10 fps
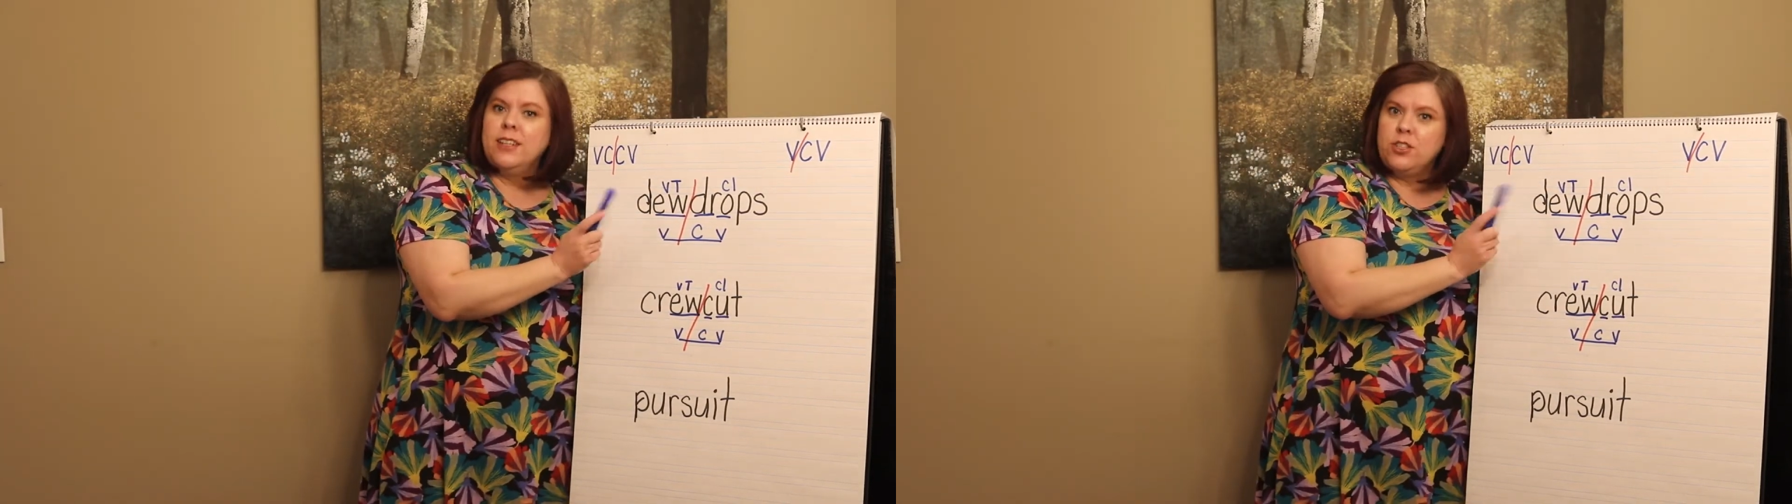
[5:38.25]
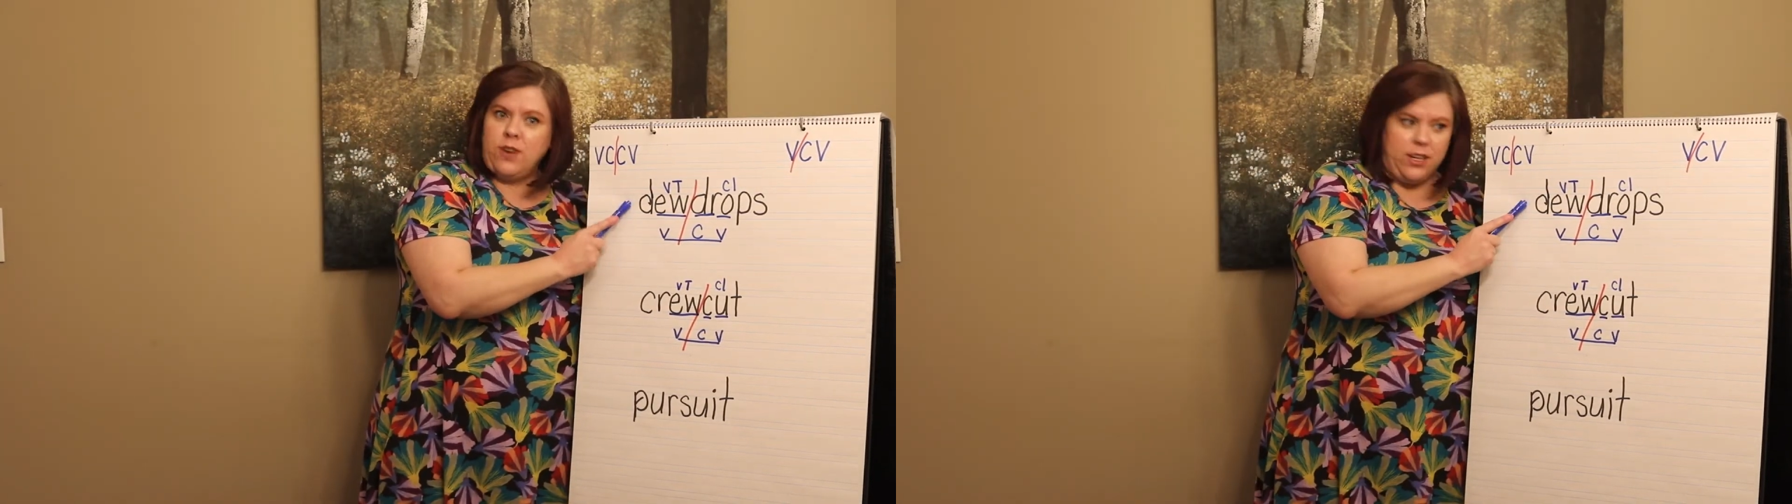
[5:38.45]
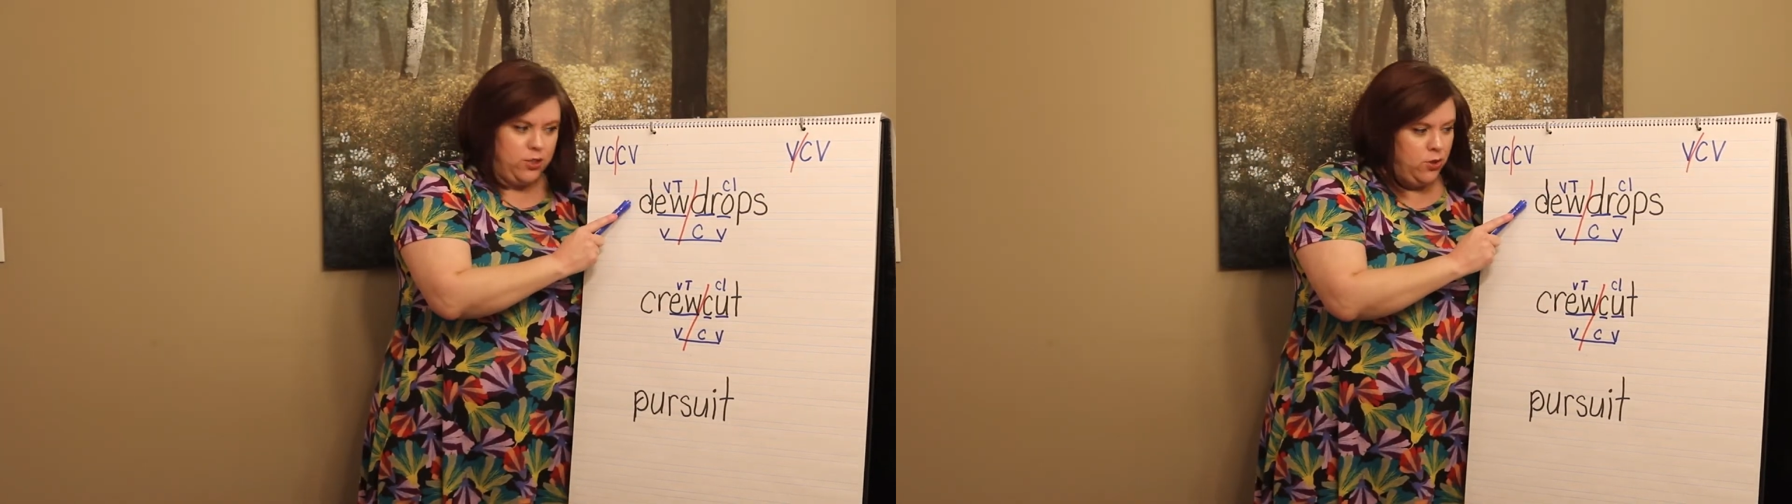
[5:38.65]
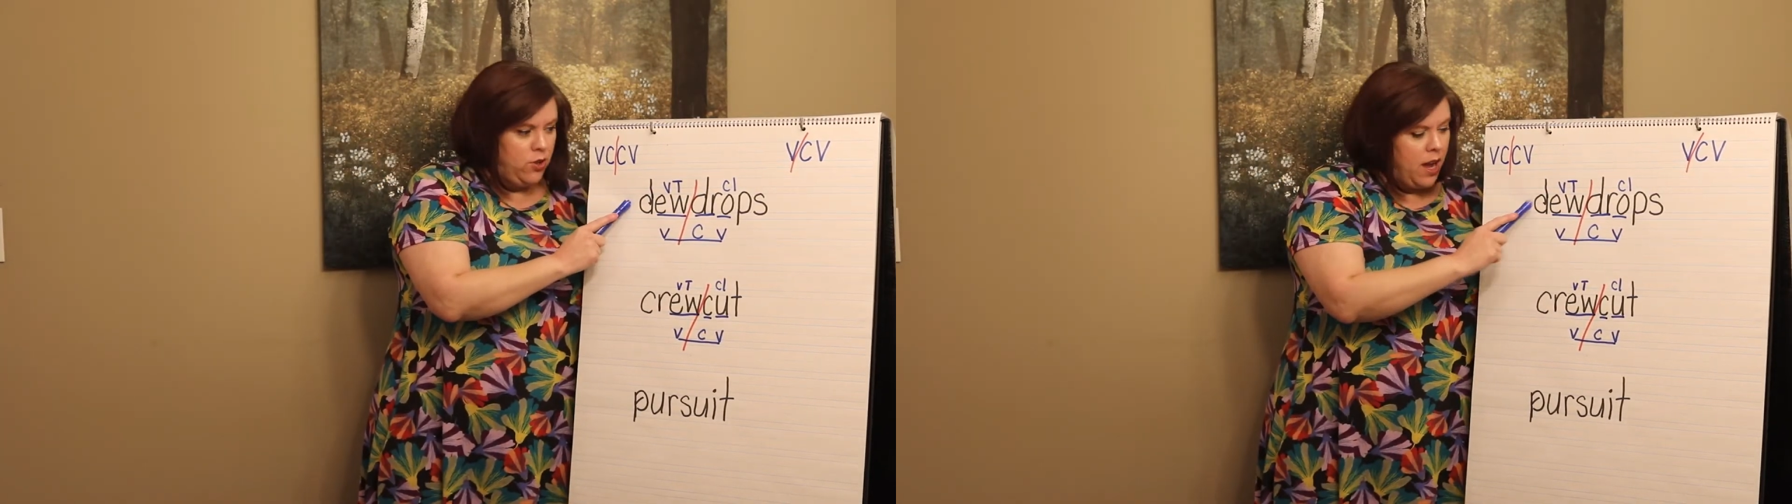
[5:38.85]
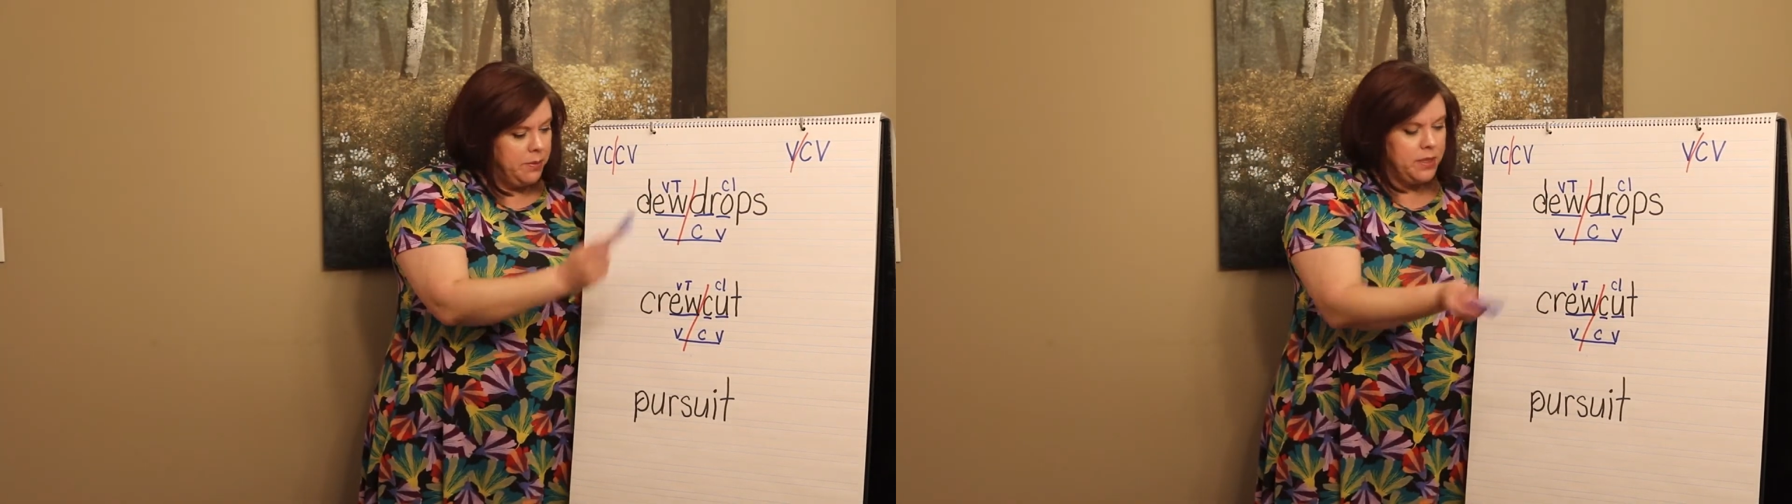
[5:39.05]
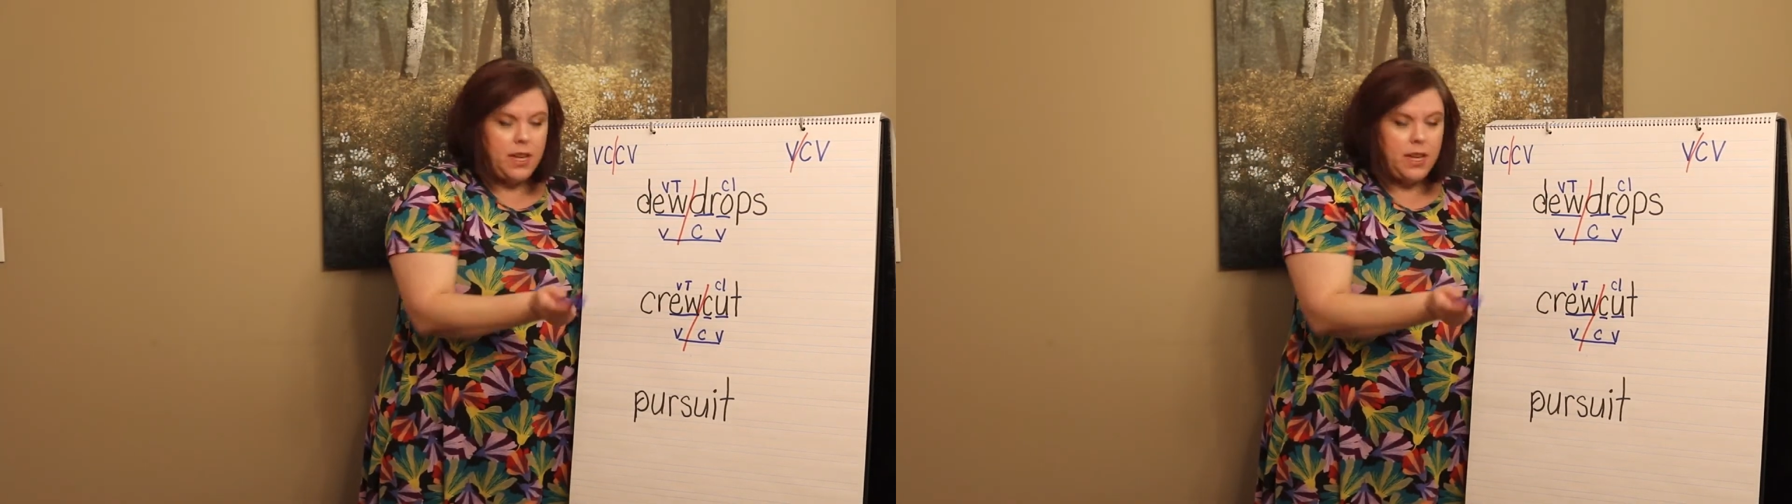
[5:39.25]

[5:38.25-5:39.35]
That's right, dewdrops